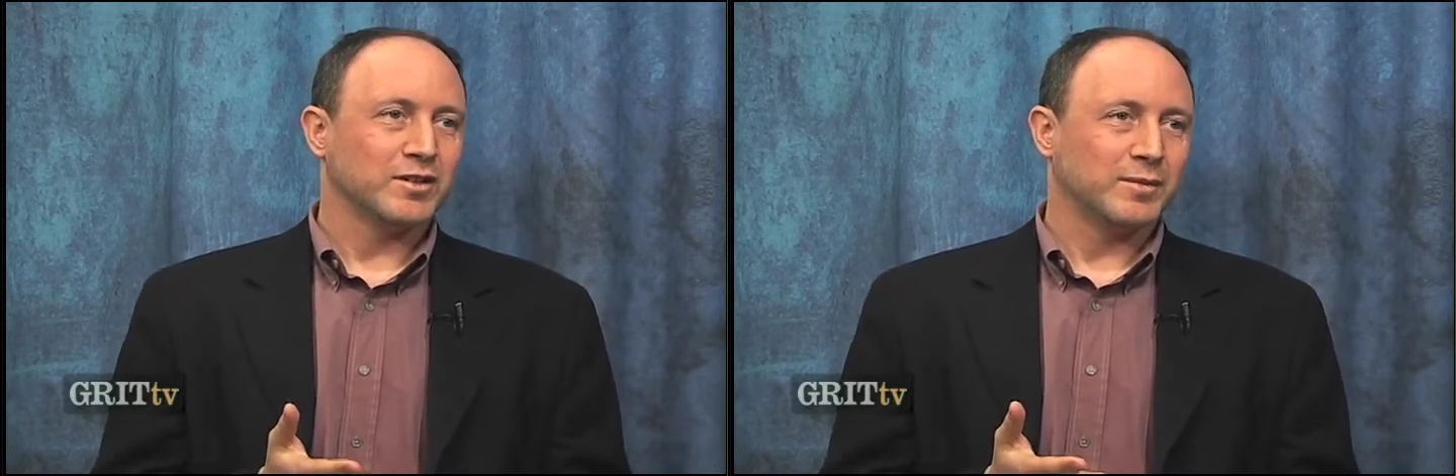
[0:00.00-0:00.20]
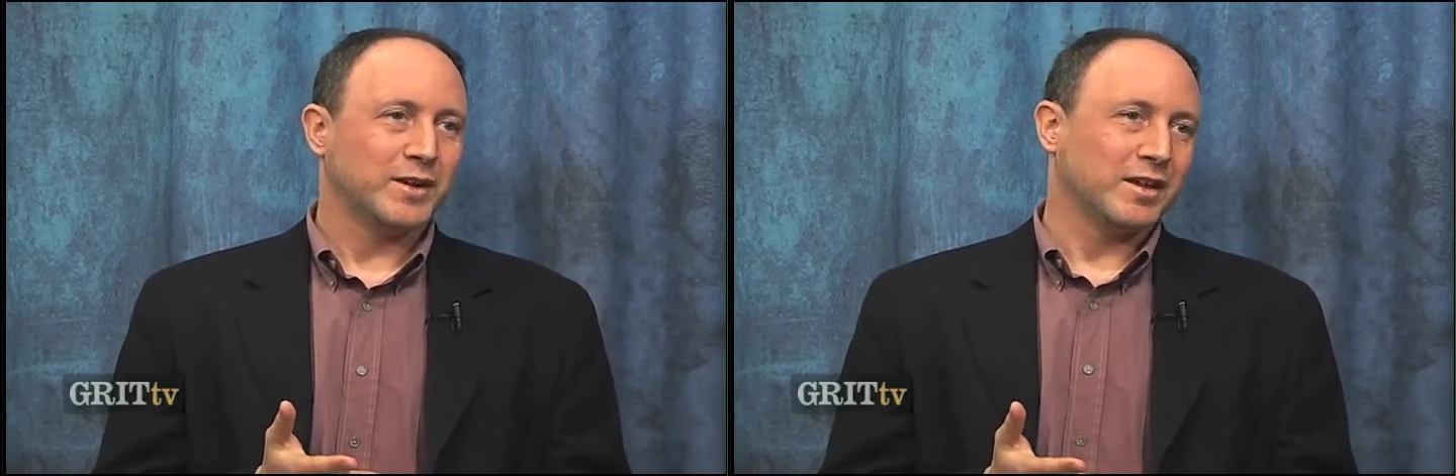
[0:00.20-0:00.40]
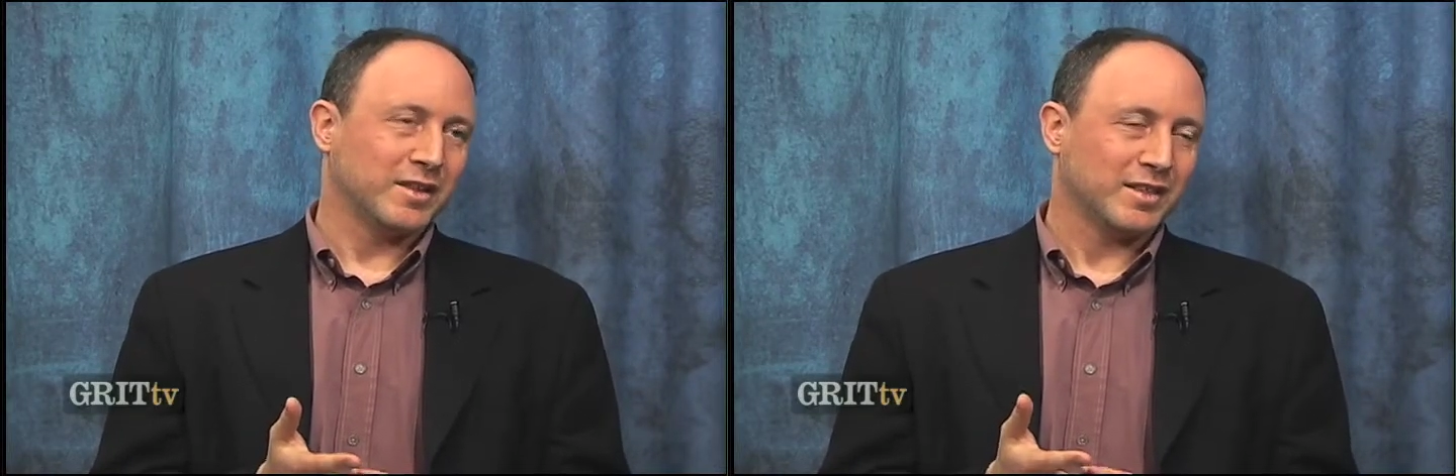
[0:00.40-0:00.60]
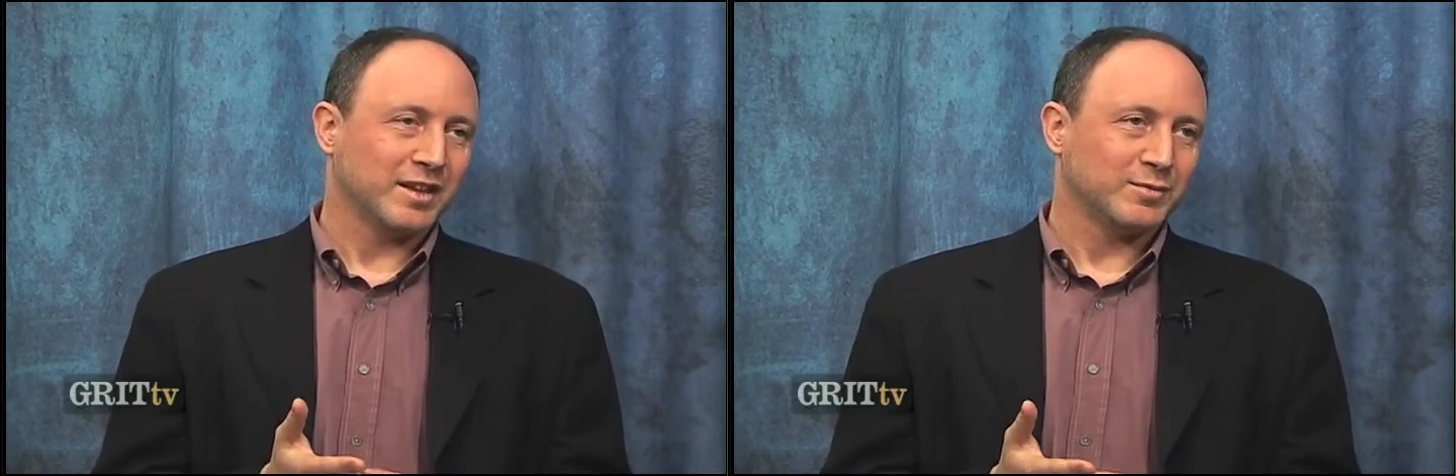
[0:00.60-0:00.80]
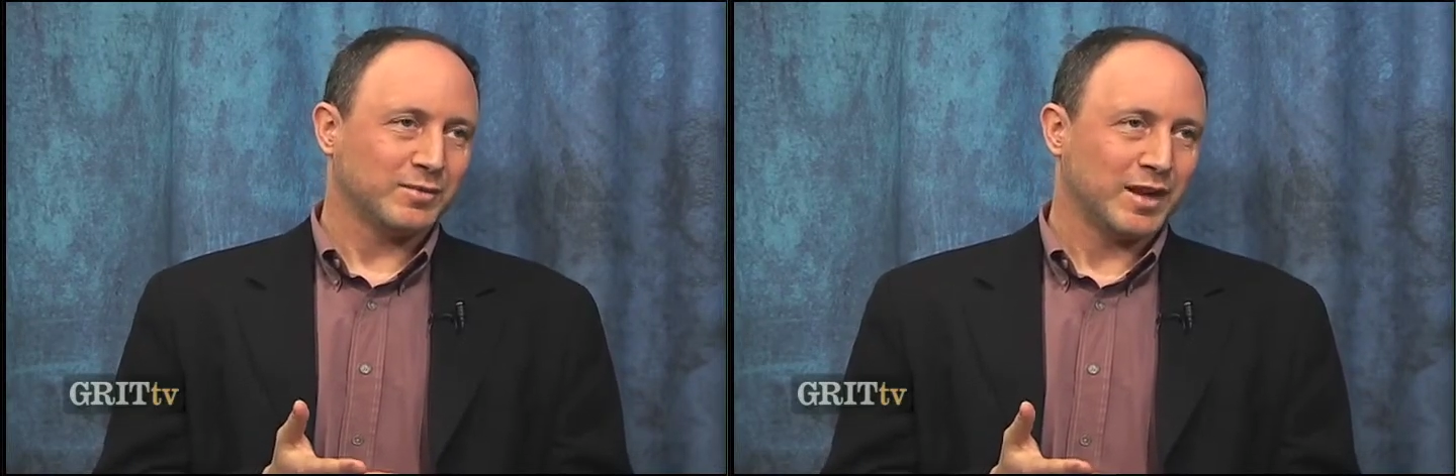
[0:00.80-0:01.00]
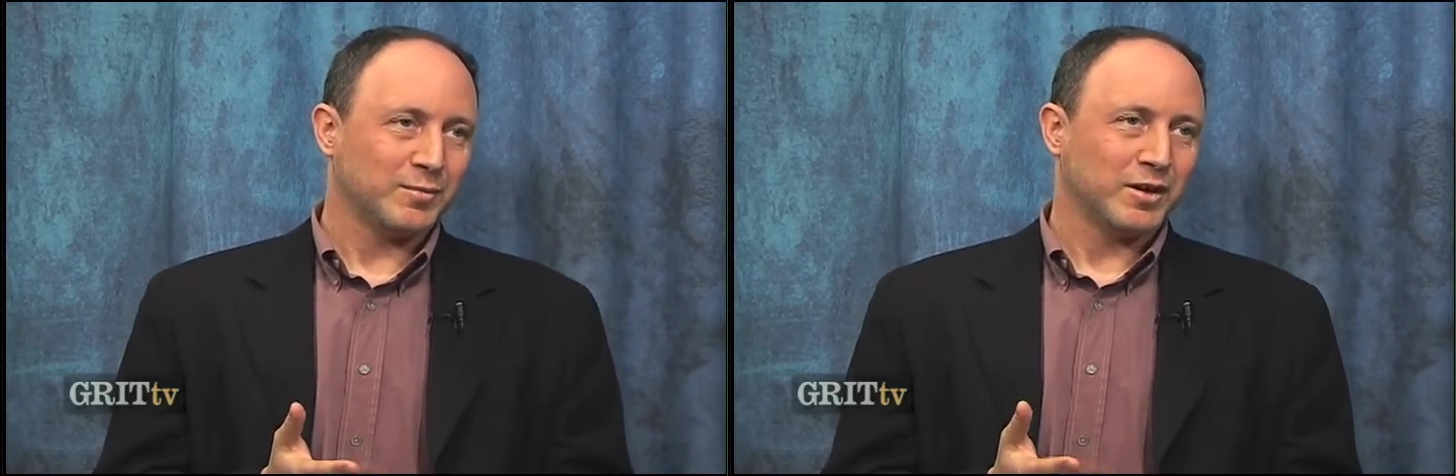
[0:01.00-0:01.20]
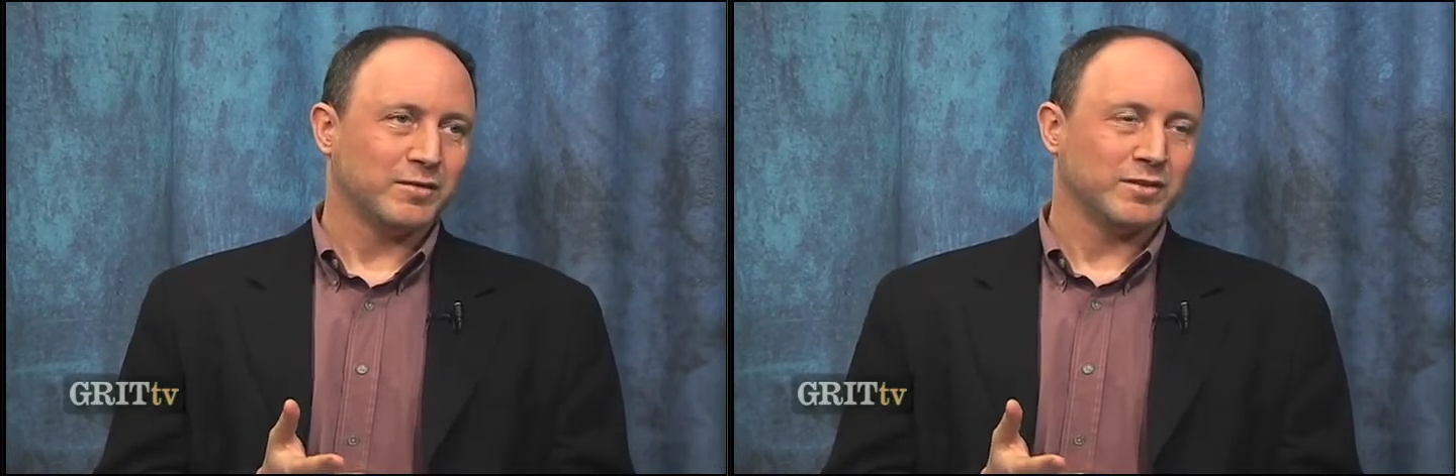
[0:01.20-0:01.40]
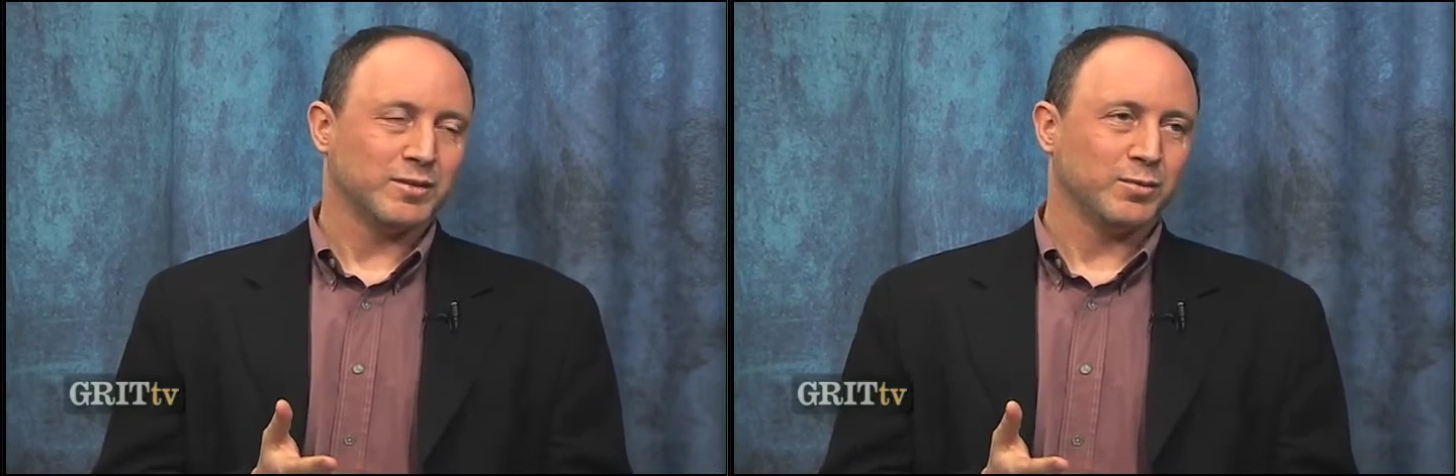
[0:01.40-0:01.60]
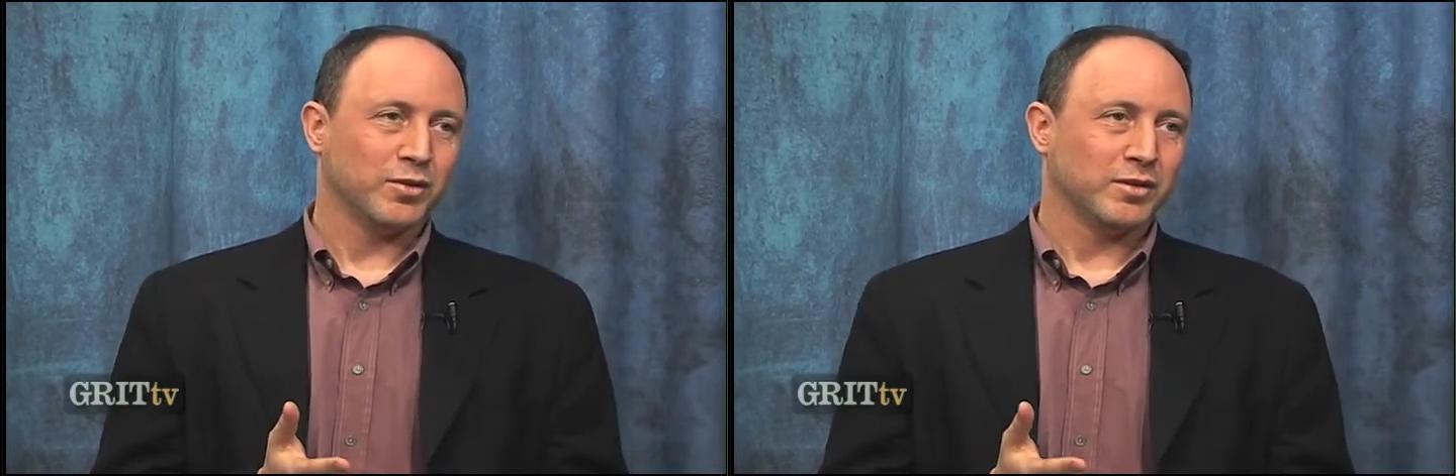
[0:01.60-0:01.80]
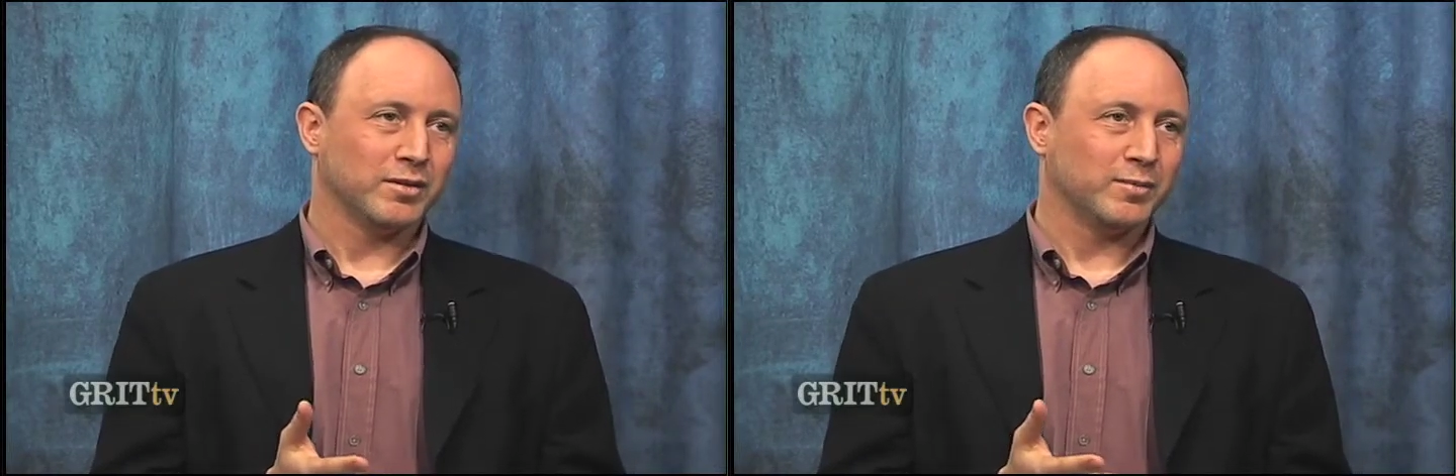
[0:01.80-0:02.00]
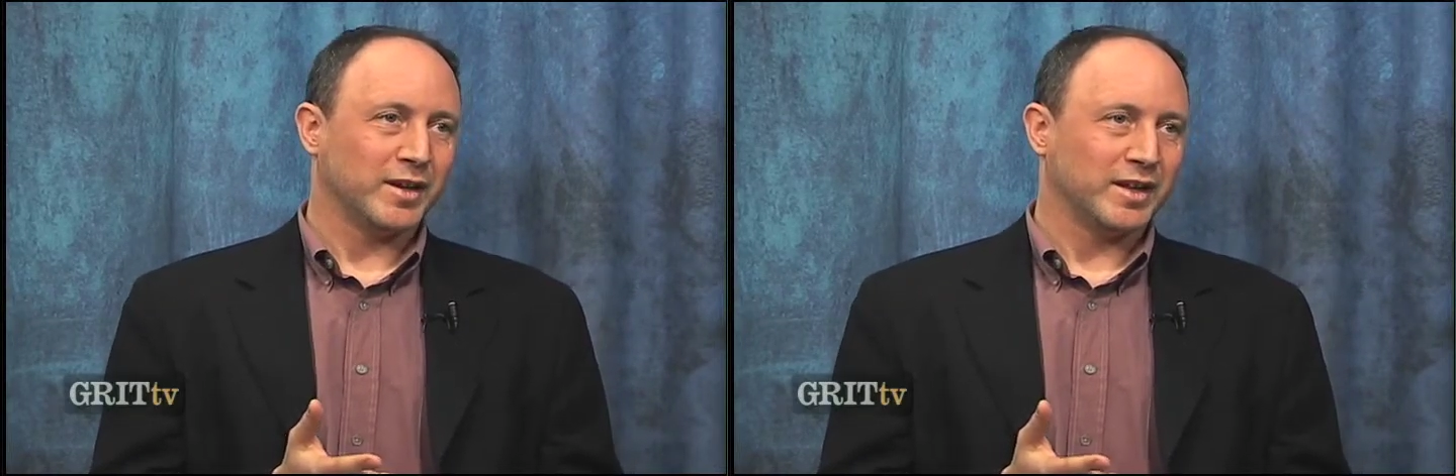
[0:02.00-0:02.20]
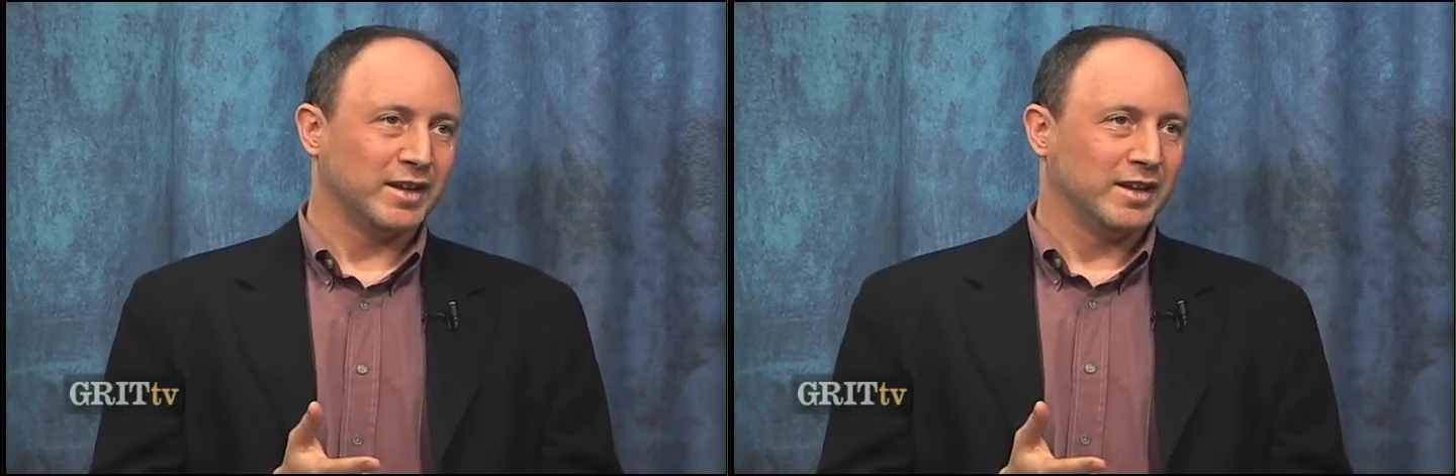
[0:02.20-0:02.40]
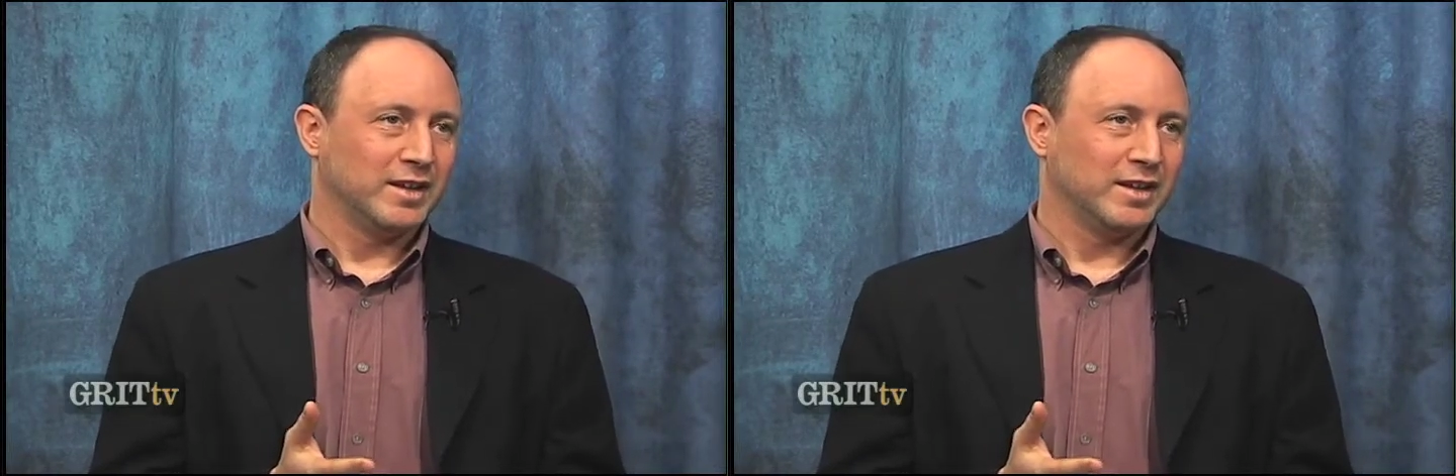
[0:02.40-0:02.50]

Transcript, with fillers: I mean, I think that part of it's important, but,